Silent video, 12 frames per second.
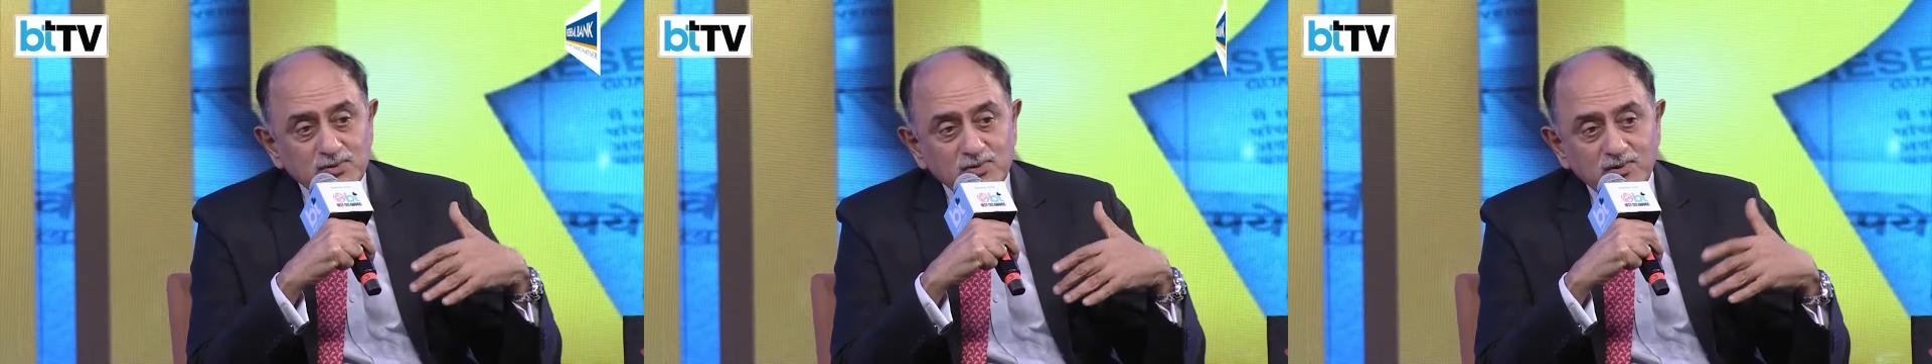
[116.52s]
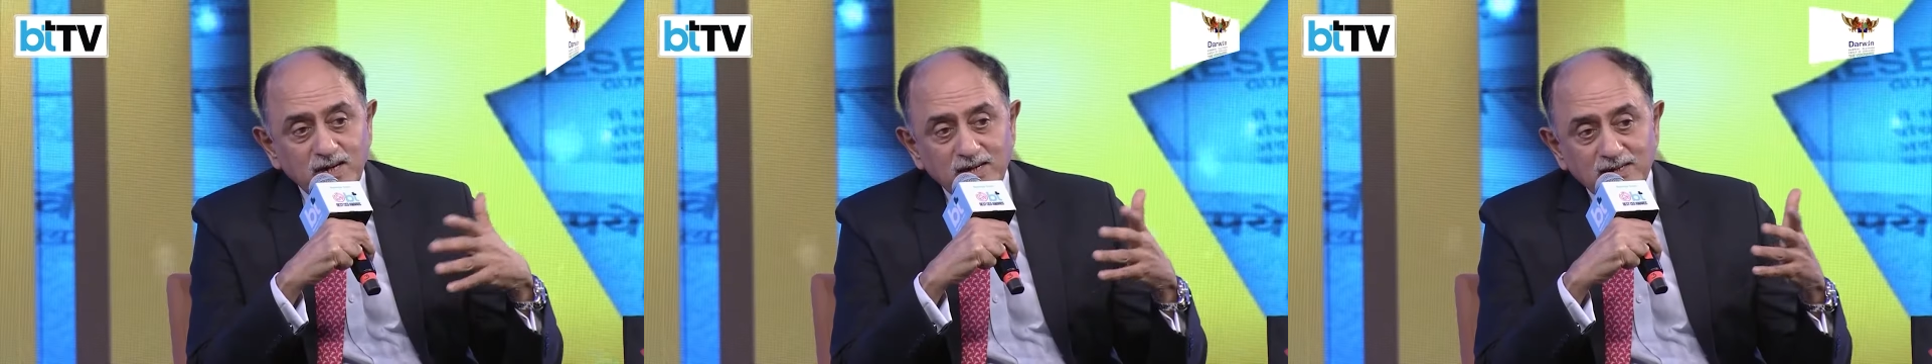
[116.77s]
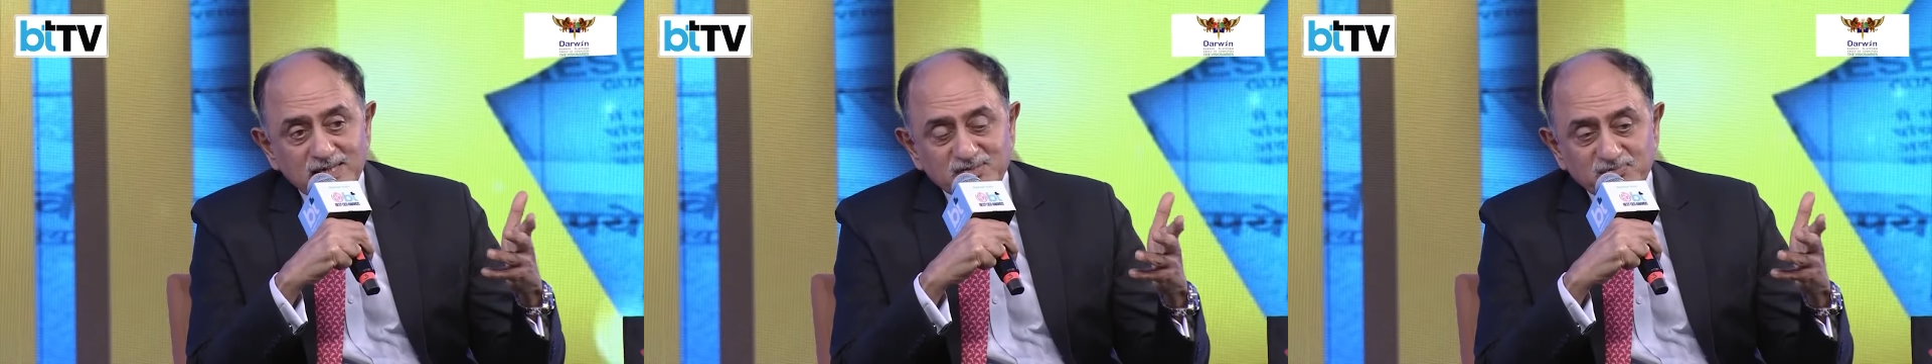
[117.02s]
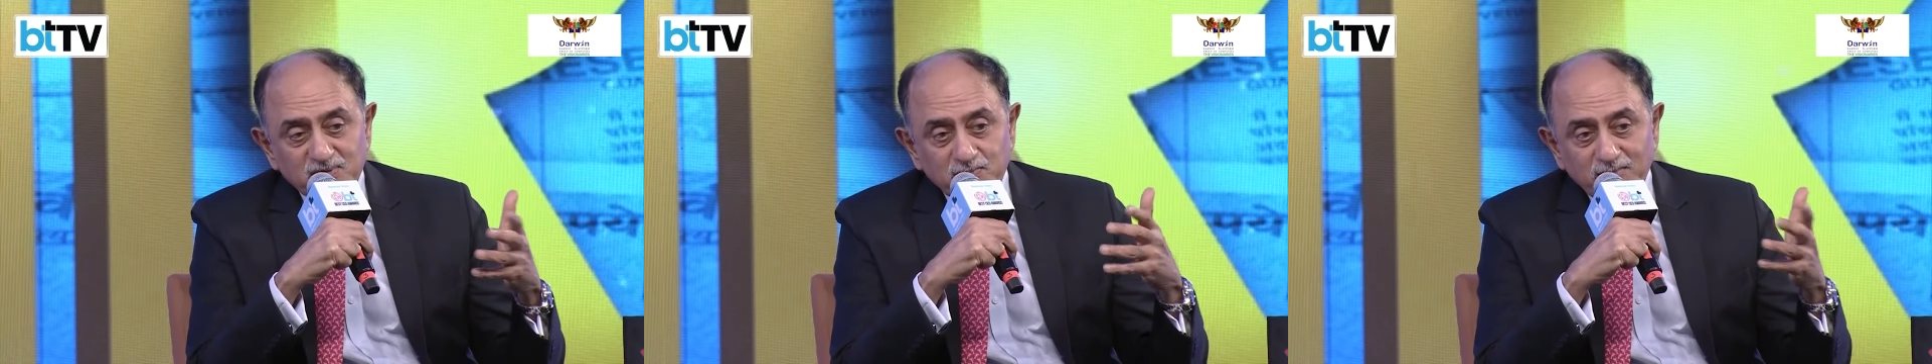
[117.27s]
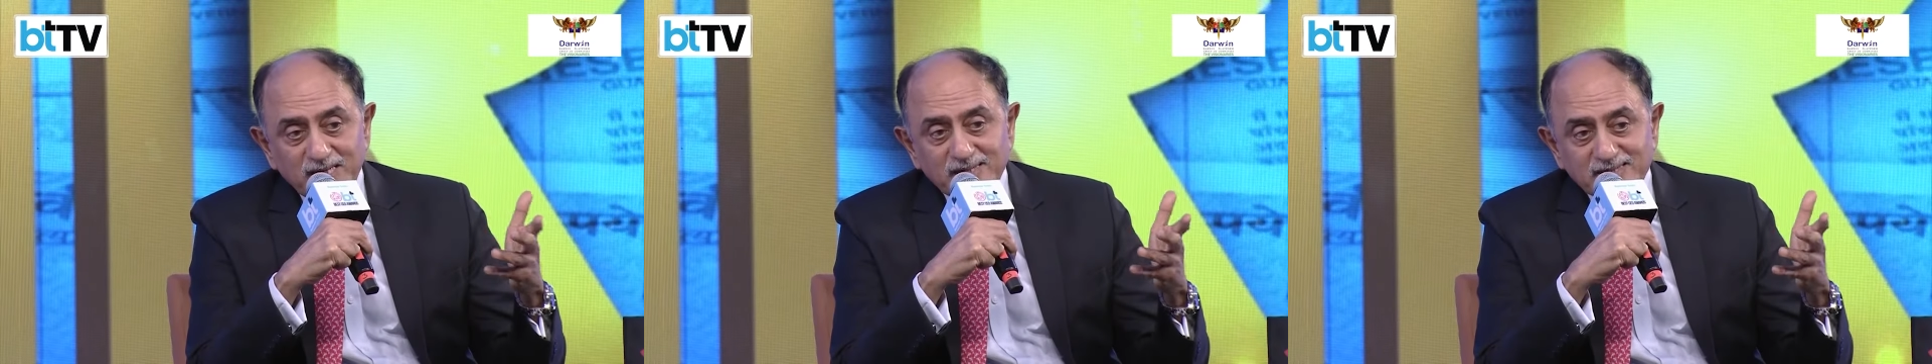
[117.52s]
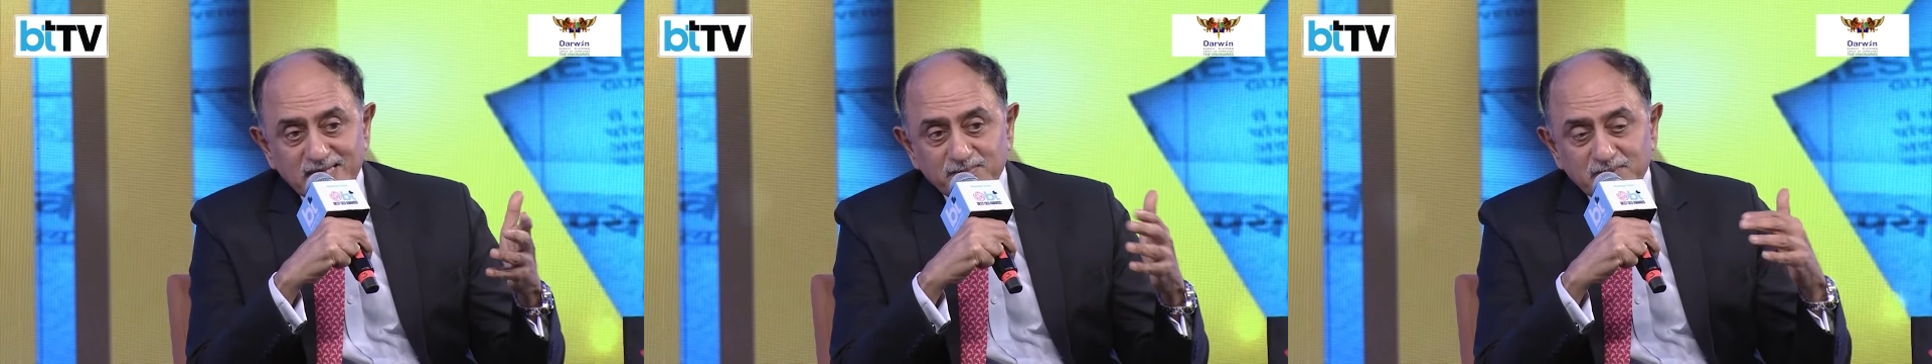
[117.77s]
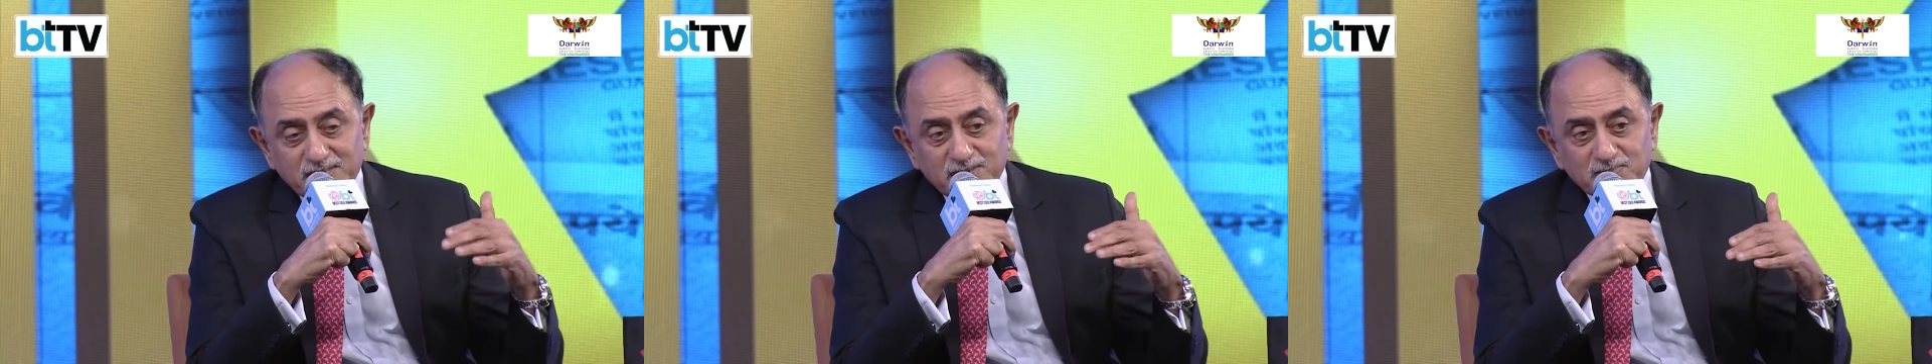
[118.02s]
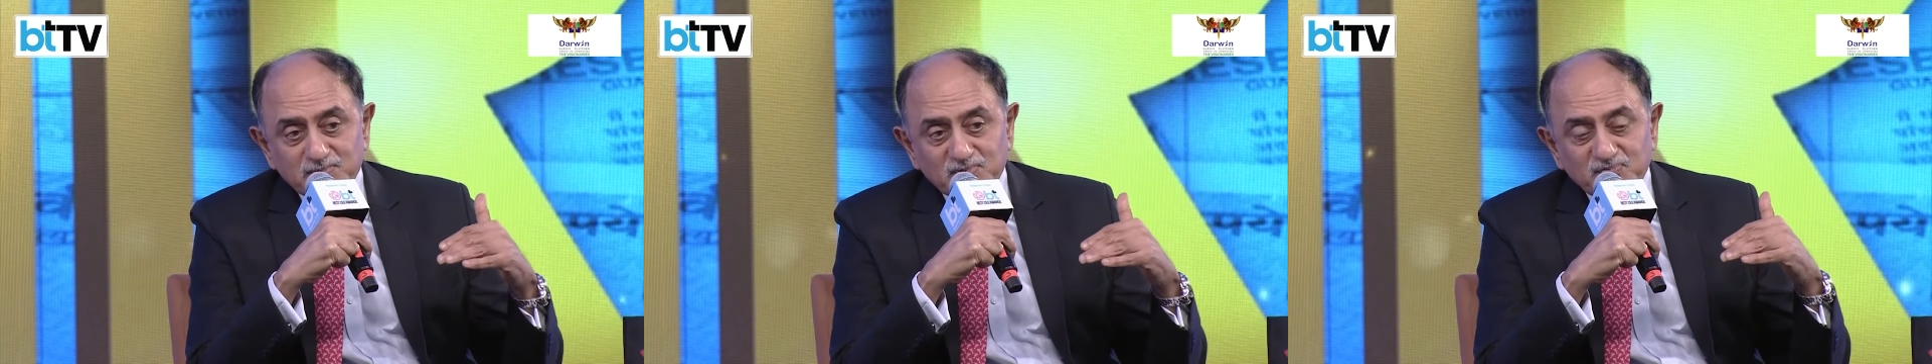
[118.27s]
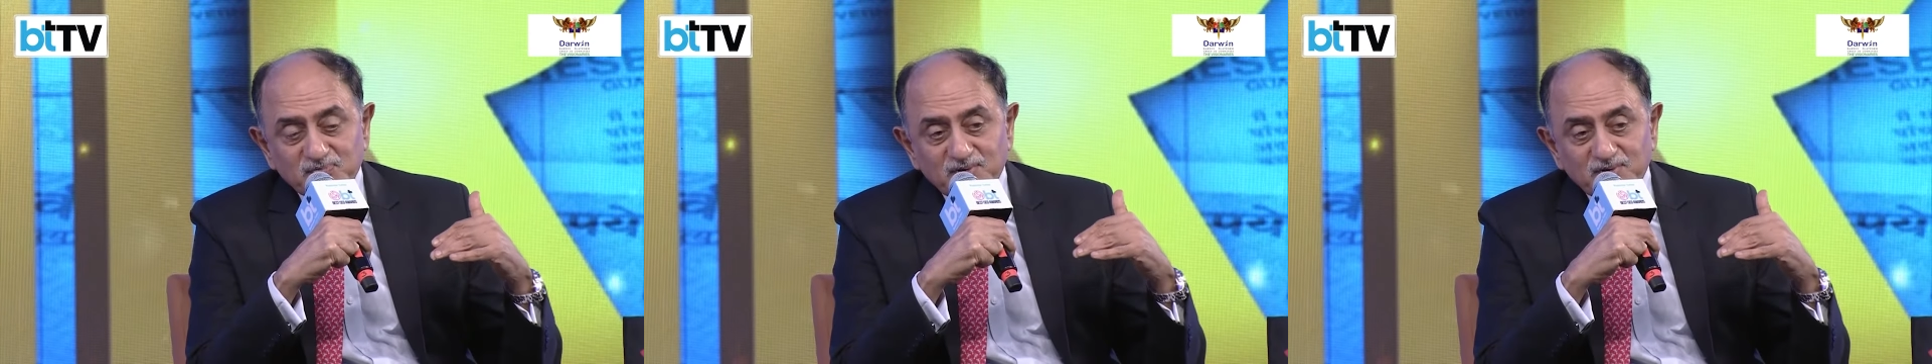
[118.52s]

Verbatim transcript: you can't ask for a better time in terms of